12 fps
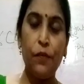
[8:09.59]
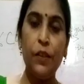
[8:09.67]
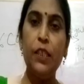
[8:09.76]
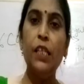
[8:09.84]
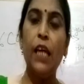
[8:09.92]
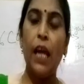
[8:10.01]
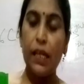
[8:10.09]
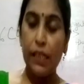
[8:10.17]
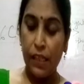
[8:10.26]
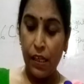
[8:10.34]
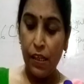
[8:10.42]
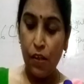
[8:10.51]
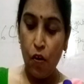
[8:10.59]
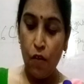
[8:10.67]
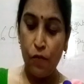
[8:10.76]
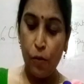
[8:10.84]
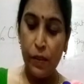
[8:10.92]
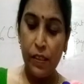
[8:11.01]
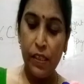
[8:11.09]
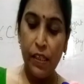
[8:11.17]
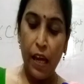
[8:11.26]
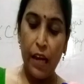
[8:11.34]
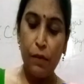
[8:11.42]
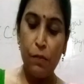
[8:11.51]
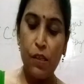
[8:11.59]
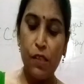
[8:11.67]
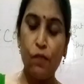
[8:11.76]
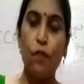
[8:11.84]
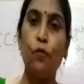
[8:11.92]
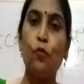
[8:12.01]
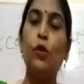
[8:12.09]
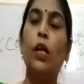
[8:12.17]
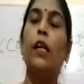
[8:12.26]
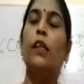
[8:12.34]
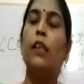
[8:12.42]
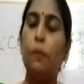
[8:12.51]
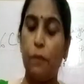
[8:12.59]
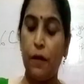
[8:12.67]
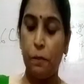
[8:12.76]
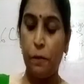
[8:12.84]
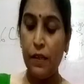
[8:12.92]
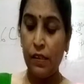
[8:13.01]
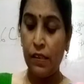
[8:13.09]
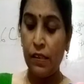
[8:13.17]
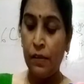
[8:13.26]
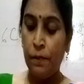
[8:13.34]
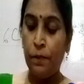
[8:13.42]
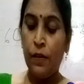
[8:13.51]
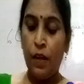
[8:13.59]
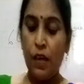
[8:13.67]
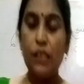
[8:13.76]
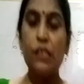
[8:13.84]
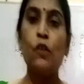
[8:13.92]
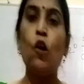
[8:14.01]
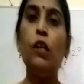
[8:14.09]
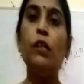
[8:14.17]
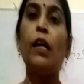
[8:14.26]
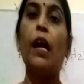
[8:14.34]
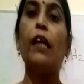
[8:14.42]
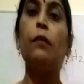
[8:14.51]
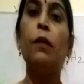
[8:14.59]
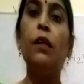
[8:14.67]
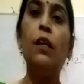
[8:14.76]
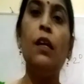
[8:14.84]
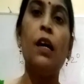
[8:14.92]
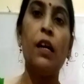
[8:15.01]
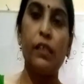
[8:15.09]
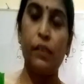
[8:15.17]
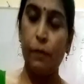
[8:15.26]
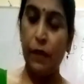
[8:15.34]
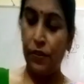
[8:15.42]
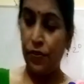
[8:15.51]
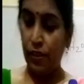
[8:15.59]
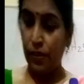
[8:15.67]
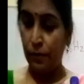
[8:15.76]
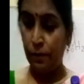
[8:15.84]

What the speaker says: feeding and caring of domestic animals for food and other purpose is called animal husbandry.